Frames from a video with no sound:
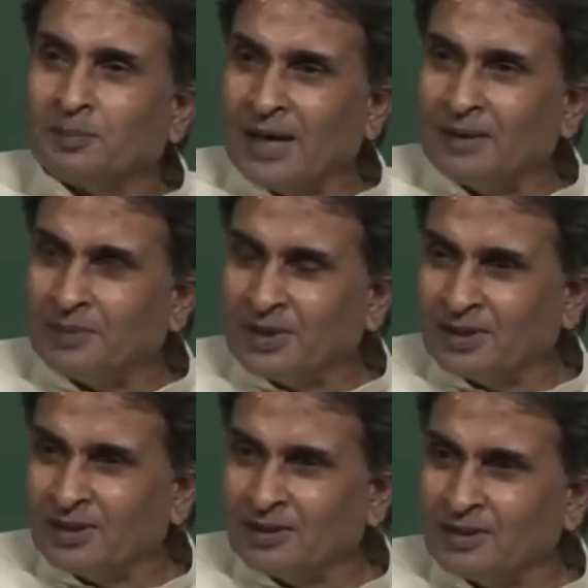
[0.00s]
apply
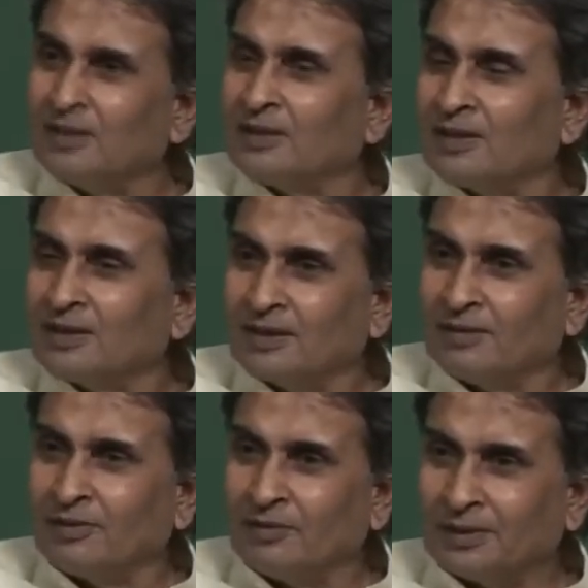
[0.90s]
pressure in the center,
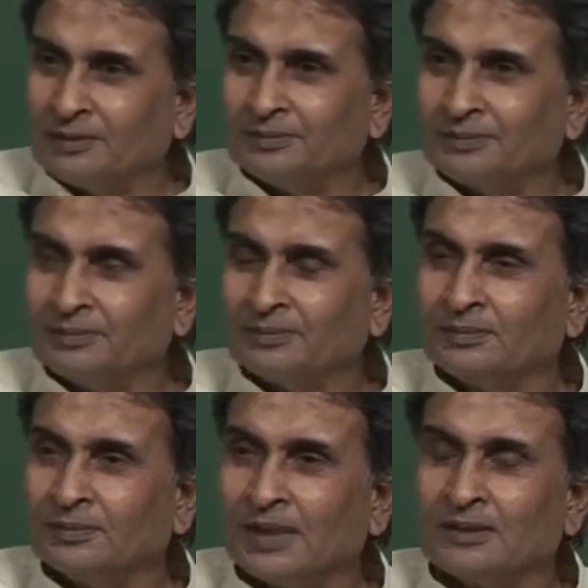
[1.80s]
everywhere
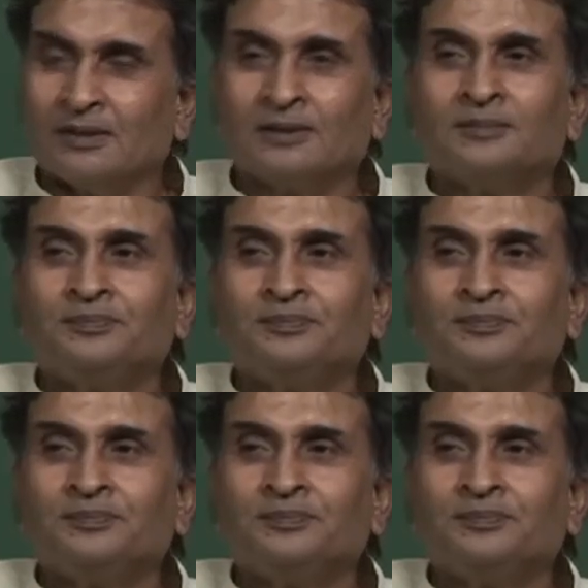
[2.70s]
gets it.